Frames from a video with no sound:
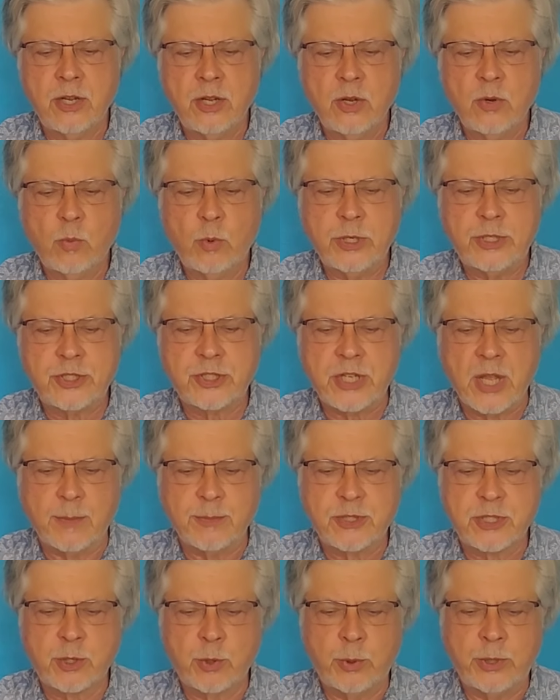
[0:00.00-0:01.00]
which
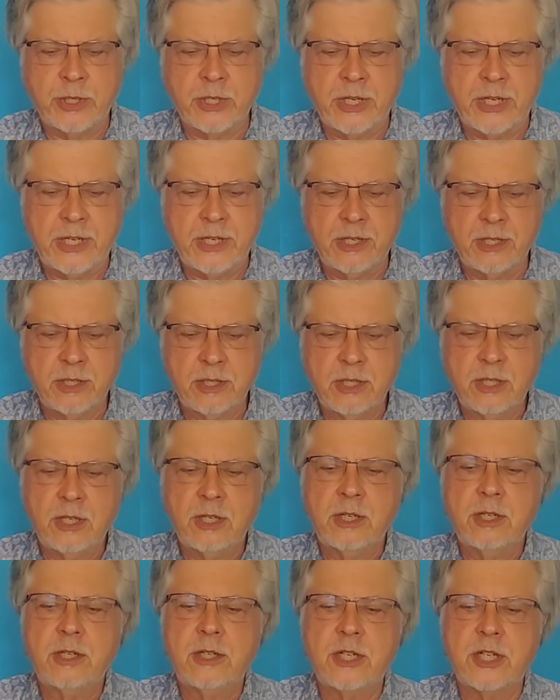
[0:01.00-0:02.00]
subsequently
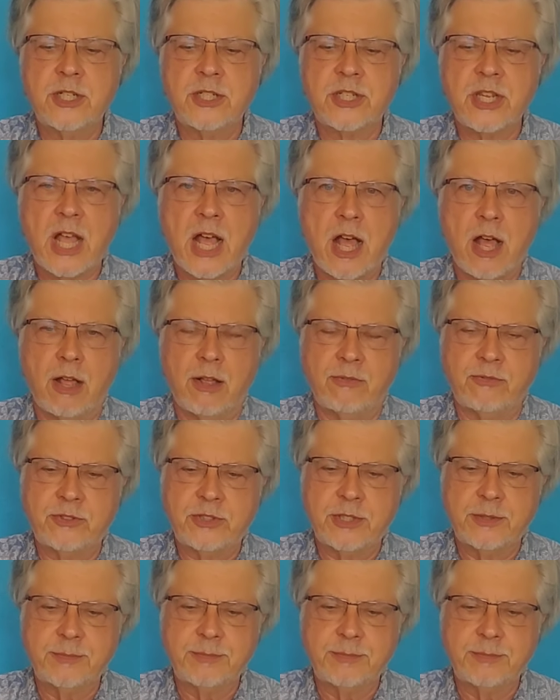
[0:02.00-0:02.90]
dissolved.